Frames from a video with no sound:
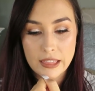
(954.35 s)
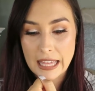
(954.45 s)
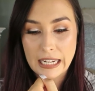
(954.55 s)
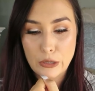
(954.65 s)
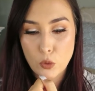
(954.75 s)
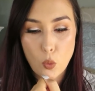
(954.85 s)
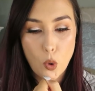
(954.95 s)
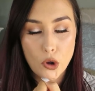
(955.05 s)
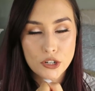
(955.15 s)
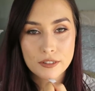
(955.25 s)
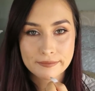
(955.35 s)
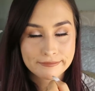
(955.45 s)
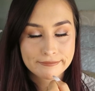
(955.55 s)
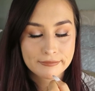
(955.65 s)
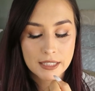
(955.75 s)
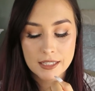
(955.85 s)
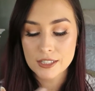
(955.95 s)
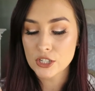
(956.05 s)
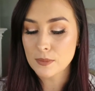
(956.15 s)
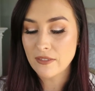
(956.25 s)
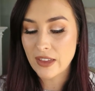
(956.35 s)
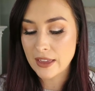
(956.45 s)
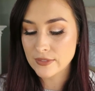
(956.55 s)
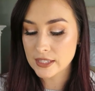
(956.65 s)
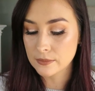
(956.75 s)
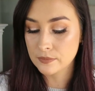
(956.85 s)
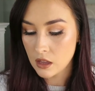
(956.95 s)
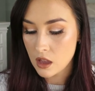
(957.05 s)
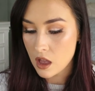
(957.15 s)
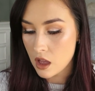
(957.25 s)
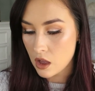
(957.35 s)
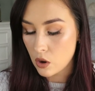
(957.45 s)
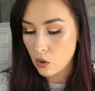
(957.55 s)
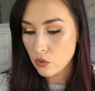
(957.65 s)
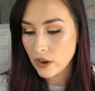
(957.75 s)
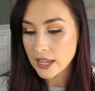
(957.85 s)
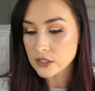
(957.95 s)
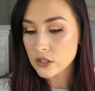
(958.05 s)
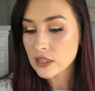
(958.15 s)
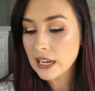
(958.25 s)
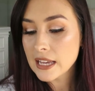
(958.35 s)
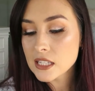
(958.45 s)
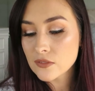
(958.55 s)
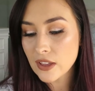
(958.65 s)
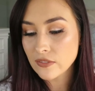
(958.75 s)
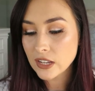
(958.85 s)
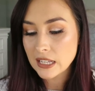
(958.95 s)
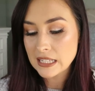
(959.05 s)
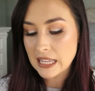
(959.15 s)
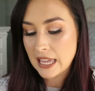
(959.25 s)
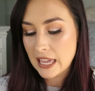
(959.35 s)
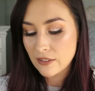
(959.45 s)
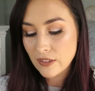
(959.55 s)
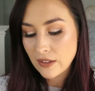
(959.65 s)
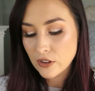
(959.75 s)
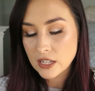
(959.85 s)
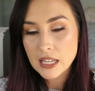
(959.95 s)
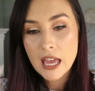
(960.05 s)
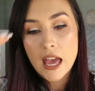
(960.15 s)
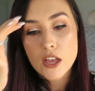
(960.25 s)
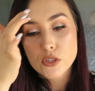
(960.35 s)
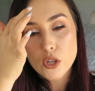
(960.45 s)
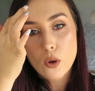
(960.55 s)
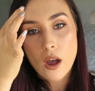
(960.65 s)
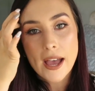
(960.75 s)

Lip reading: that little quad, it's just my faves. Alright, so the last favourite is a hair favourite. So